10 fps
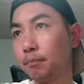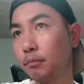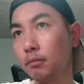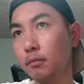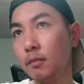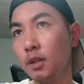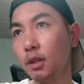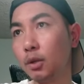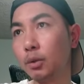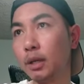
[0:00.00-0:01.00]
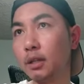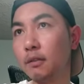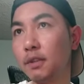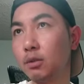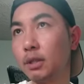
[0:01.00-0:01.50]
you can
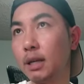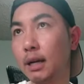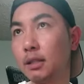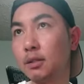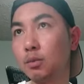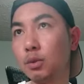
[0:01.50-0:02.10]
configure it as well.